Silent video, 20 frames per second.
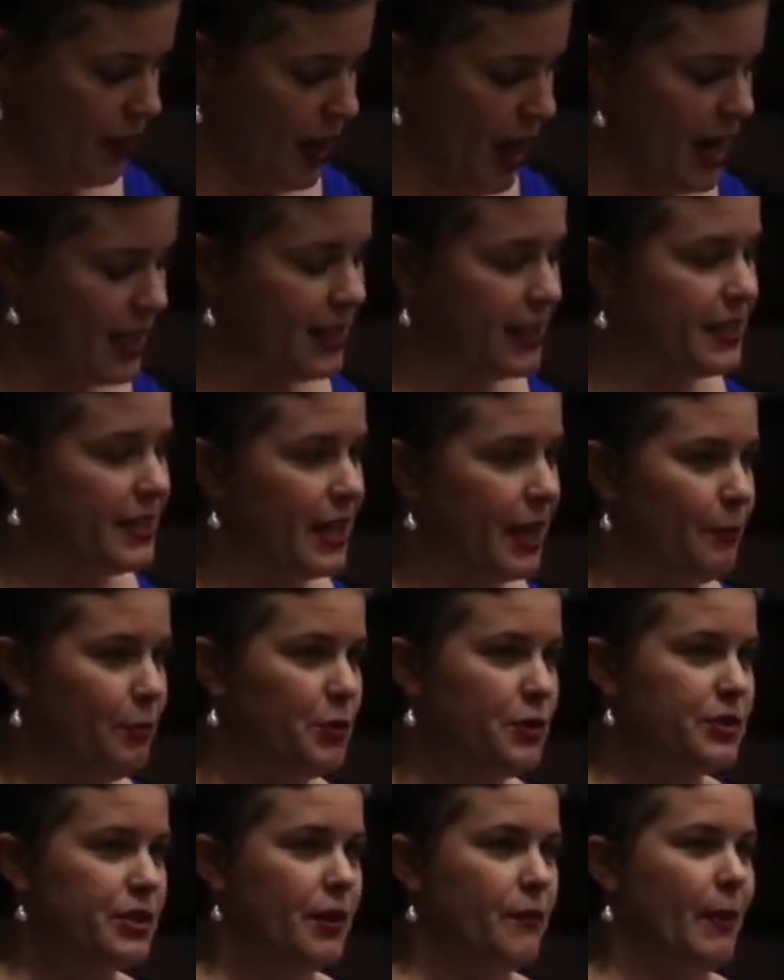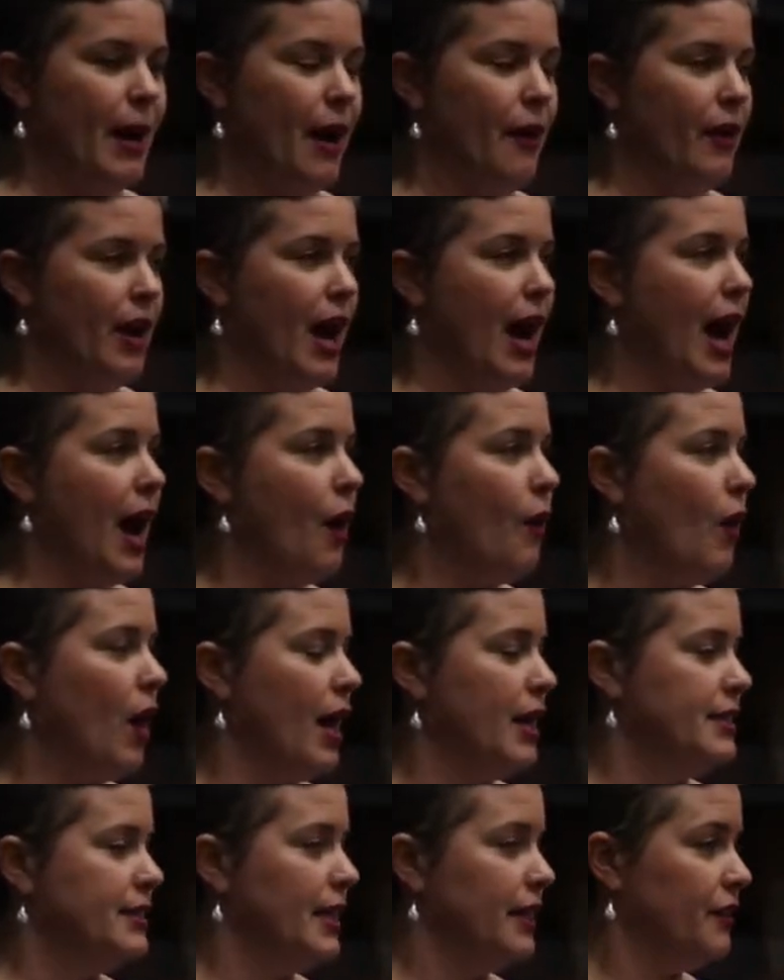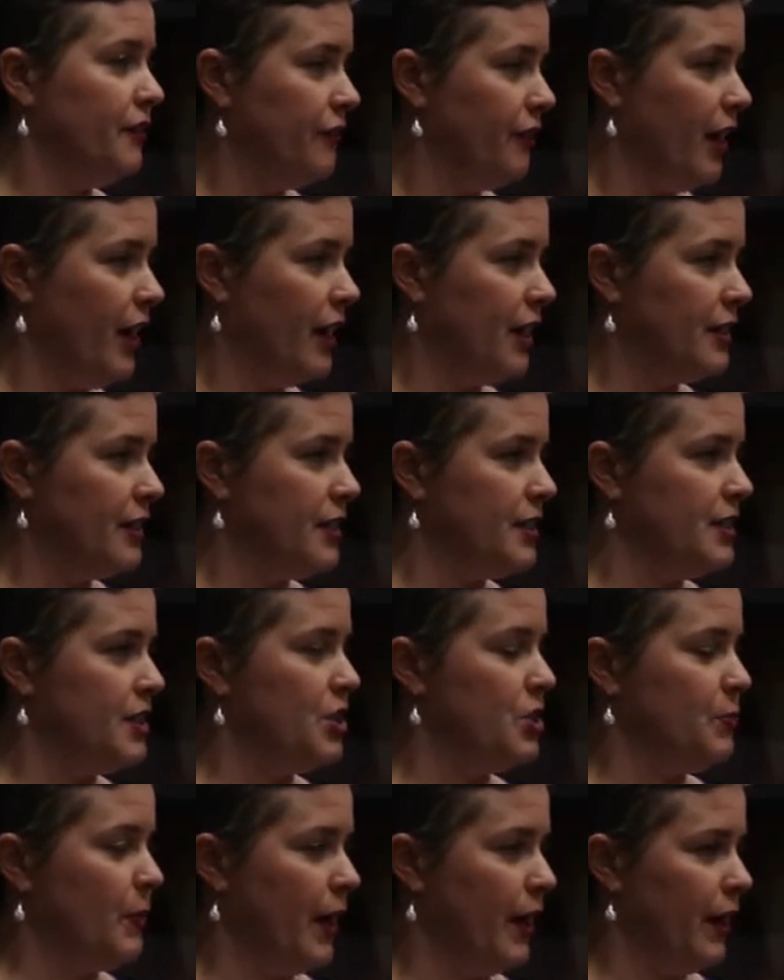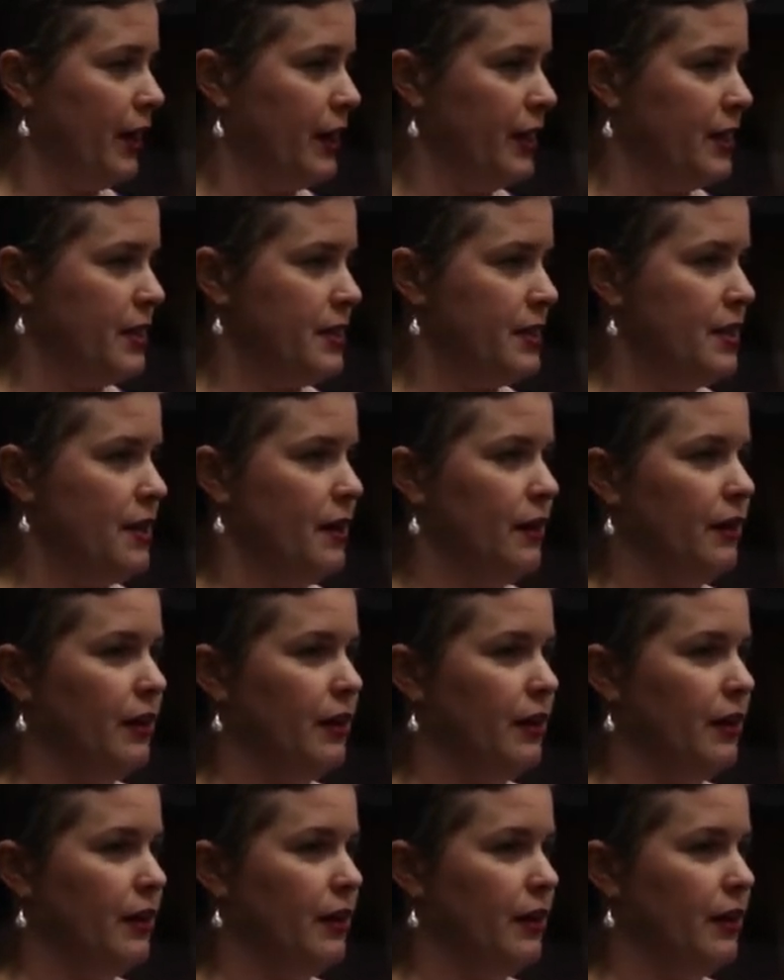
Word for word: as examples about how identifying these disparities